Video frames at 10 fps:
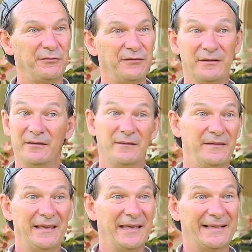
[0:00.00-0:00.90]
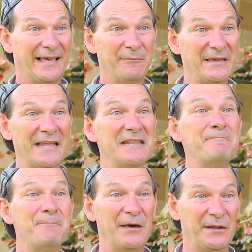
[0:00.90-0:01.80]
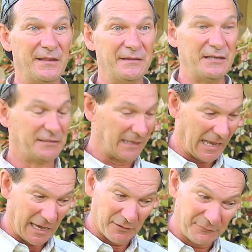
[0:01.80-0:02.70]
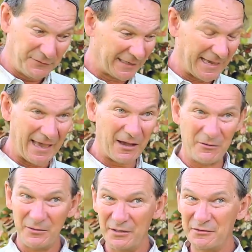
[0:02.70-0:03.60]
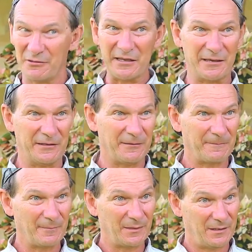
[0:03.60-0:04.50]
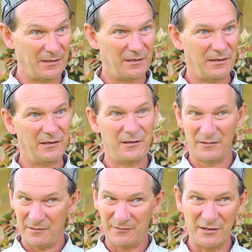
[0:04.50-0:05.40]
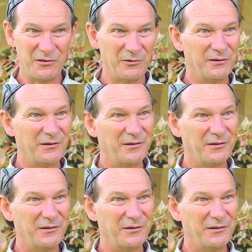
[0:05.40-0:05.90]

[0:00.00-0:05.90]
of can be any better than just out of the cow, drink it. Thank you.